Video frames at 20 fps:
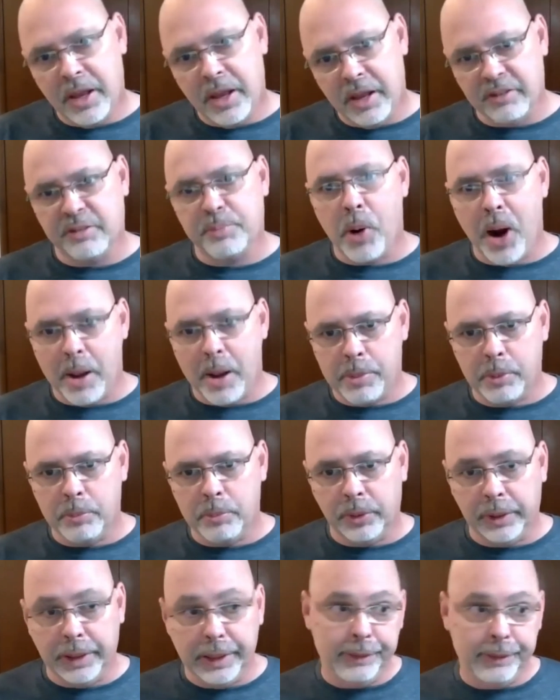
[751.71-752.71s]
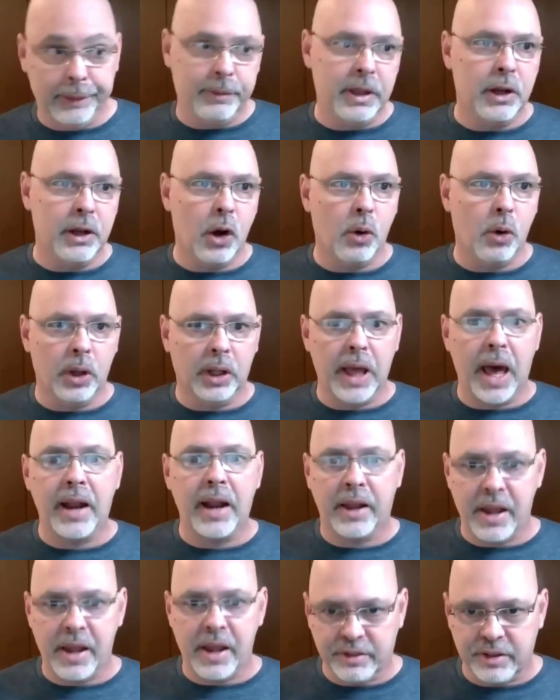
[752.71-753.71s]
it's probably, a lot
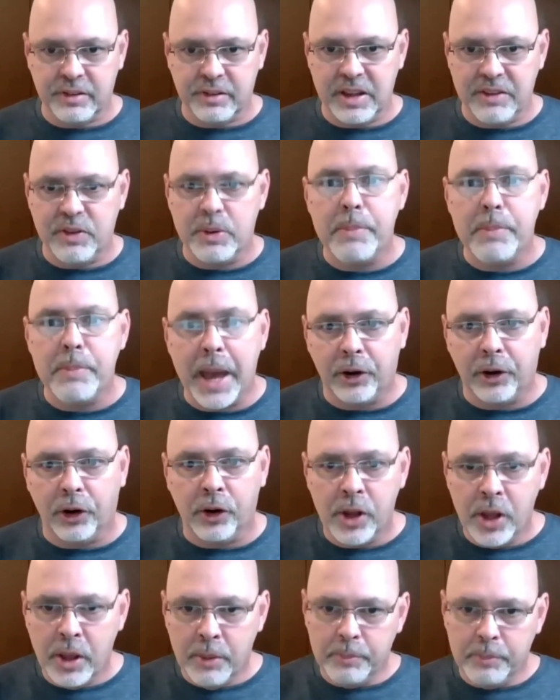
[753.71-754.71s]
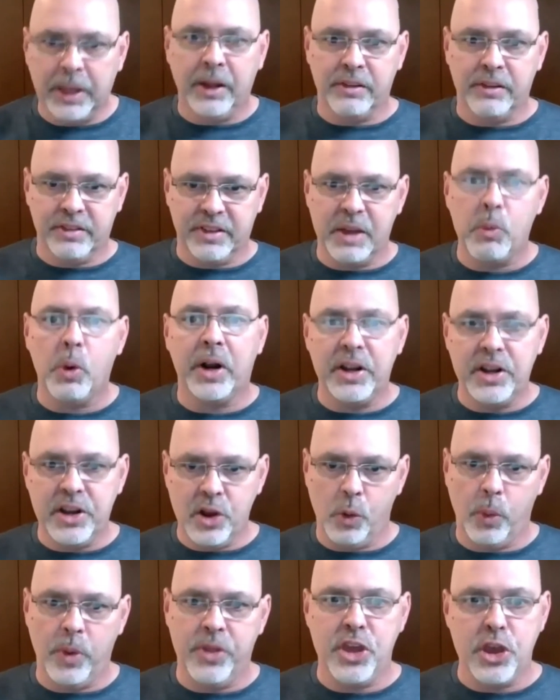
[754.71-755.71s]
of cases even better, because they want to
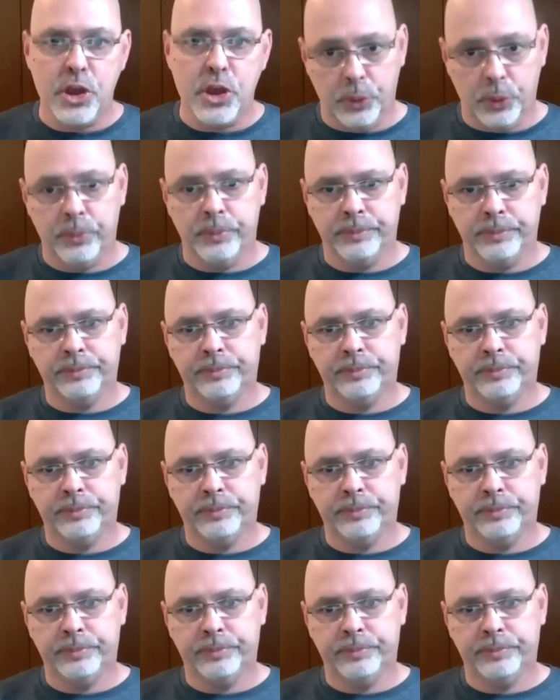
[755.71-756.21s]
deal with you.